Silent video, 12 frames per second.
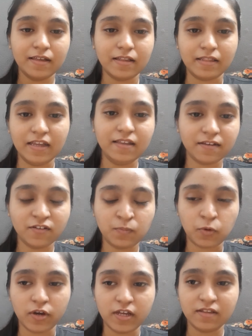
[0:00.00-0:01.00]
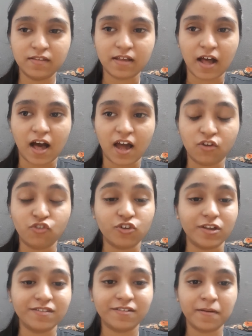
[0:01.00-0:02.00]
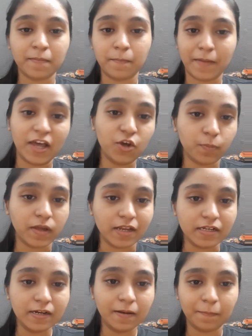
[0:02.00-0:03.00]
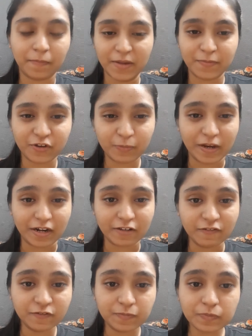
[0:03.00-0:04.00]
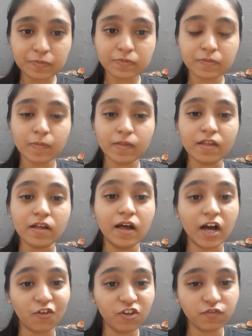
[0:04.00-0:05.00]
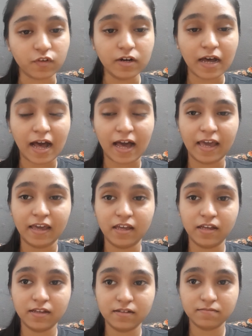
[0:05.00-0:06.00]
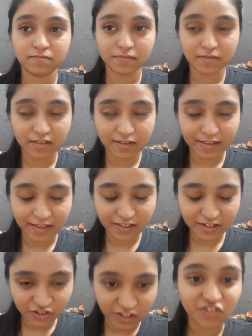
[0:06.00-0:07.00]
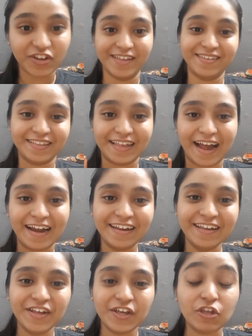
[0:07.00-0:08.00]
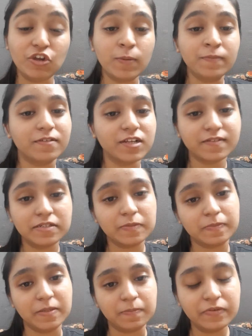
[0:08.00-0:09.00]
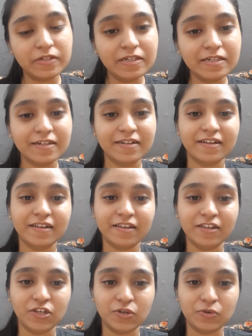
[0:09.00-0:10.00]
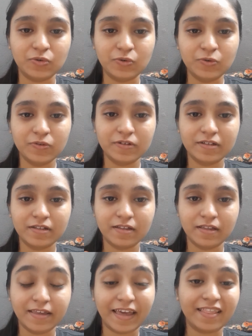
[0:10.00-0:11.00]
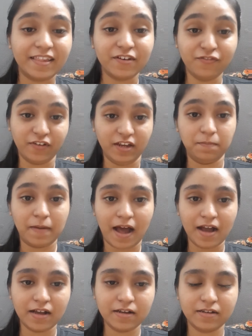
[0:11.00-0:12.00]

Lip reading: These 8 points are just my opinion, my perspective. However, I suggest that you observe other people, you get their feedback,